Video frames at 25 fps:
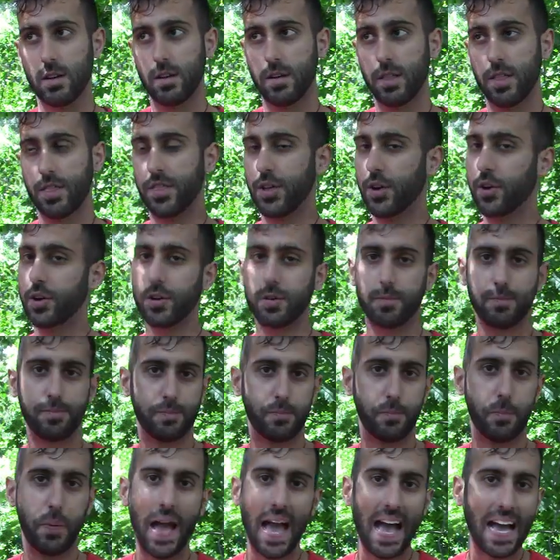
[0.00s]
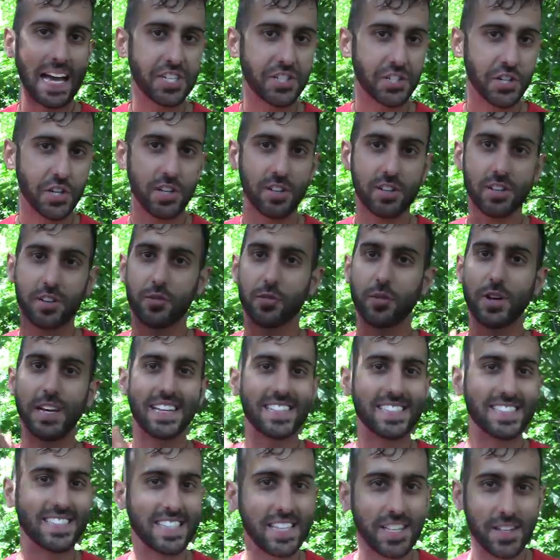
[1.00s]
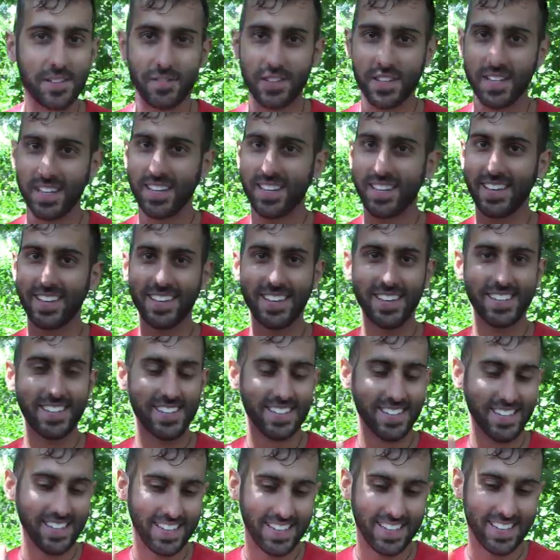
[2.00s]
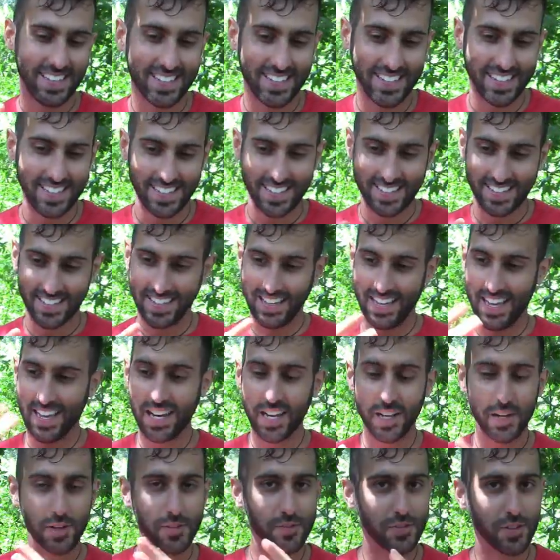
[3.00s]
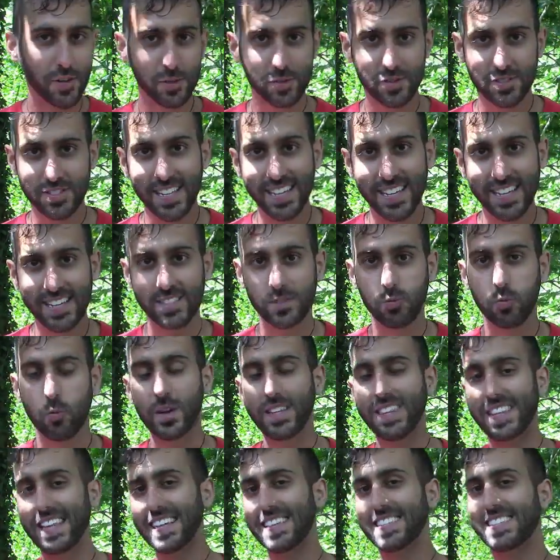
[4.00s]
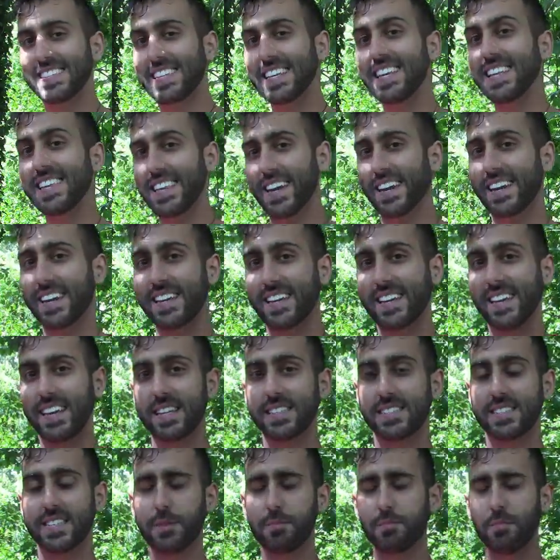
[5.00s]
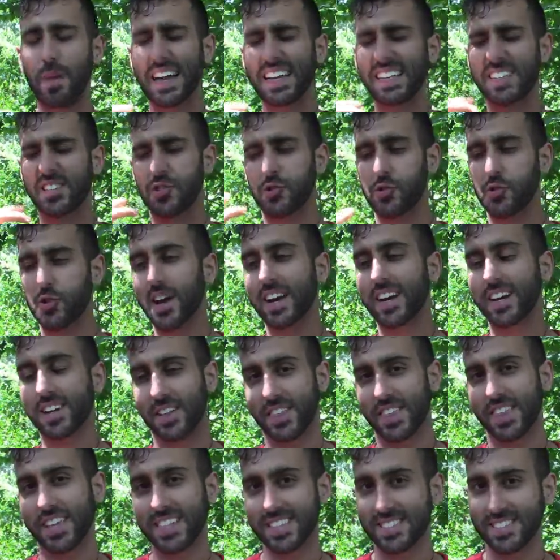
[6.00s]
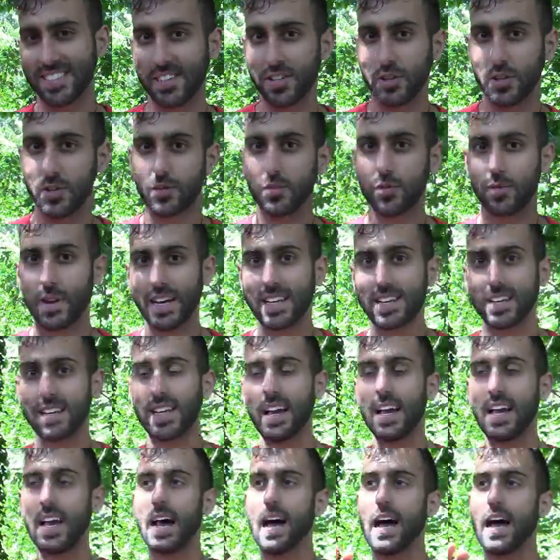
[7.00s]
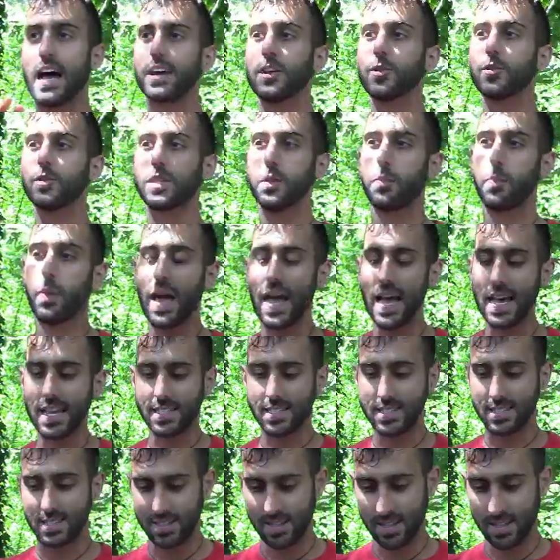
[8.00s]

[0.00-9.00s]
their passion, creativity, a lot of those things, when they see that in kids, it might trigger things in you, right? I know in the past,